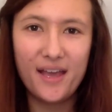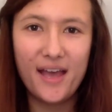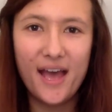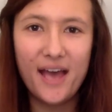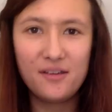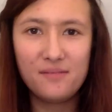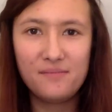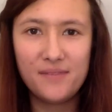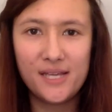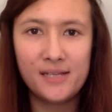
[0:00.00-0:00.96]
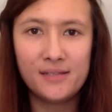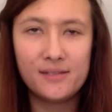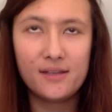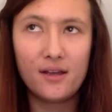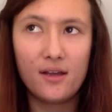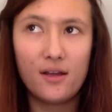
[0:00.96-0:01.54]
Egham is
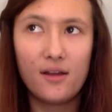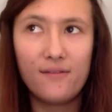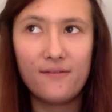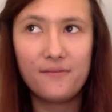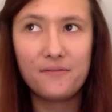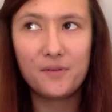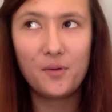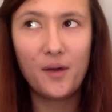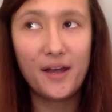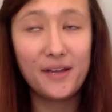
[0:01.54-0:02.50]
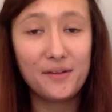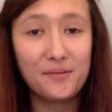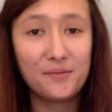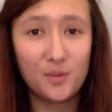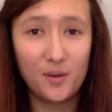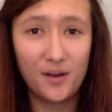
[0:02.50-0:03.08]
quite
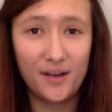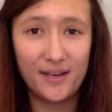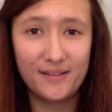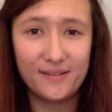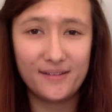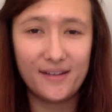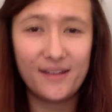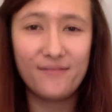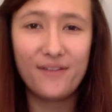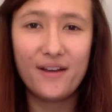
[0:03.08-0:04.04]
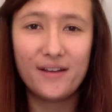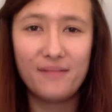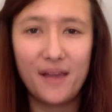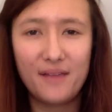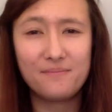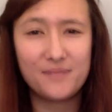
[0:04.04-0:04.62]
quiet and very
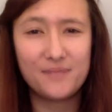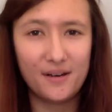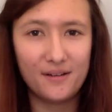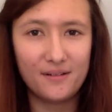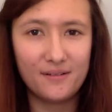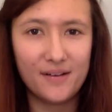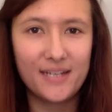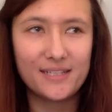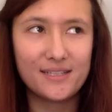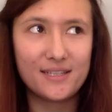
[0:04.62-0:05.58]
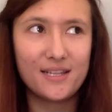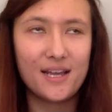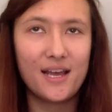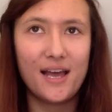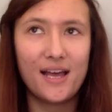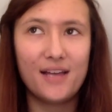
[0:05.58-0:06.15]
like dull, and it's
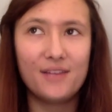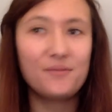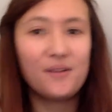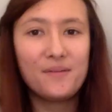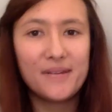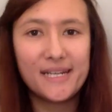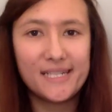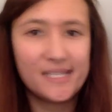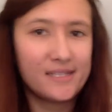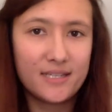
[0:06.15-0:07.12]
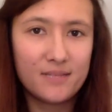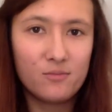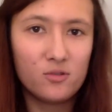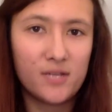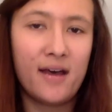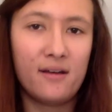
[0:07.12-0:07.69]
just a
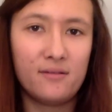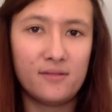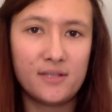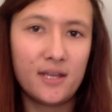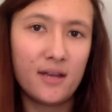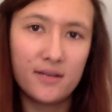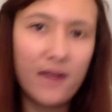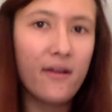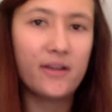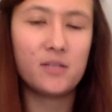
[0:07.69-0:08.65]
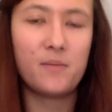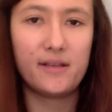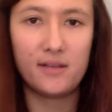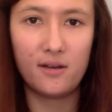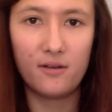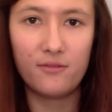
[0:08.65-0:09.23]
small town, so don't
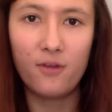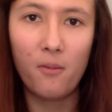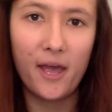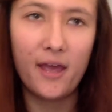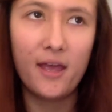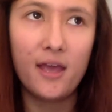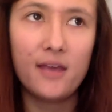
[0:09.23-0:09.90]
expect a lot from it.